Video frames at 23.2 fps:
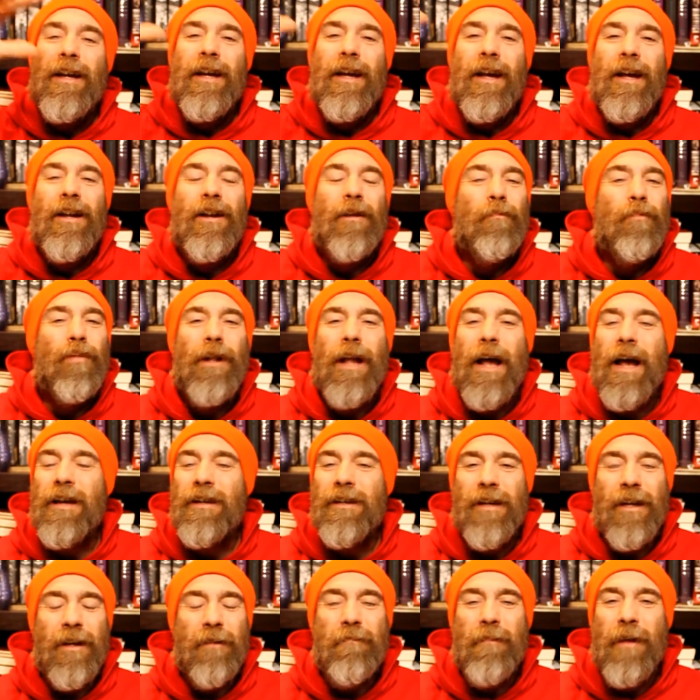in the
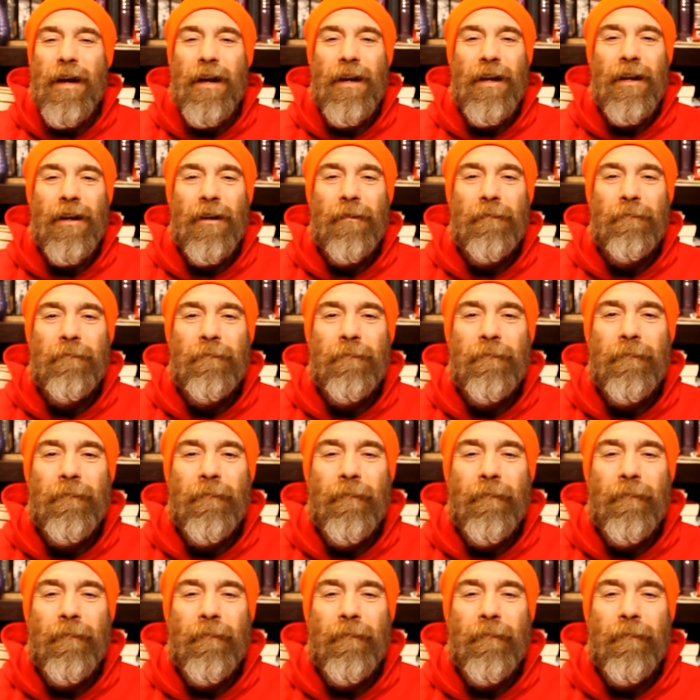plastic medium.